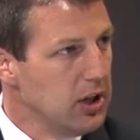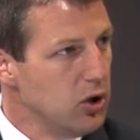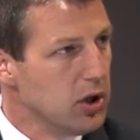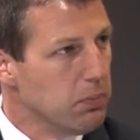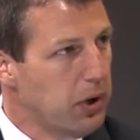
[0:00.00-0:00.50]
and
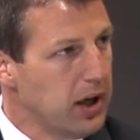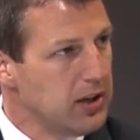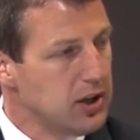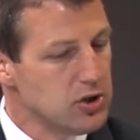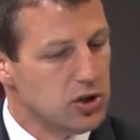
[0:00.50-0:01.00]
you can pay
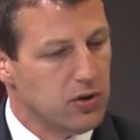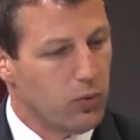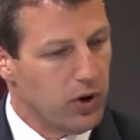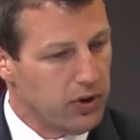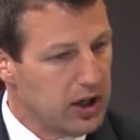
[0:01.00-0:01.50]
attention of
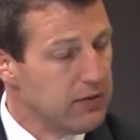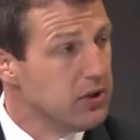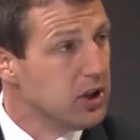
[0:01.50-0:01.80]
what they have